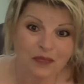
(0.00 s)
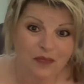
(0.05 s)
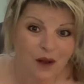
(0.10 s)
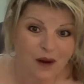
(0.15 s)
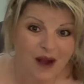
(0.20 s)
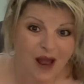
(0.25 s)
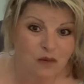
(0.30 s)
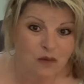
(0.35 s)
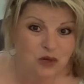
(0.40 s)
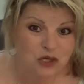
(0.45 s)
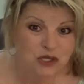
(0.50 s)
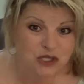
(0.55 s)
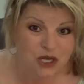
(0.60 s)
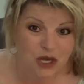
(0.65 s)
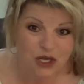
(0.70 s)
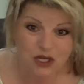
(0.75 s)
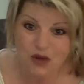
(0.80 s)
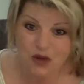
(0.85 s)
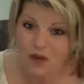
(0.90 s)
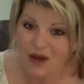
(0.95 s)
thought I would show
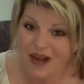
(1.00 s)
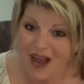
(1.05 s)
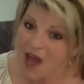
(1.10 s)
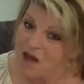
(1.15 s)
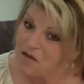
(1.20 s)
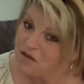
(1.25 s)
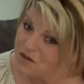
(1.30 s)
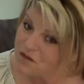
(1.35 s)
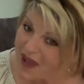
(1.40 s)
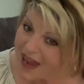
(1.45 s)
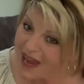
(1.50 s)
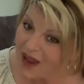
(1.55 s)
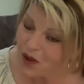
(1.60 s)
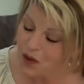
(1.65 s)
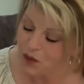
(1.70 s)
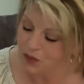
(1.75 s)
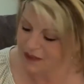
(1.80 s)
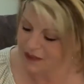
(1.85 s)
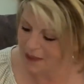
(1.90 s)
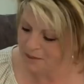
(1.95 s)
you what I have
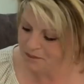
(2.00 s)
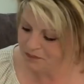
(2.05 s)
found.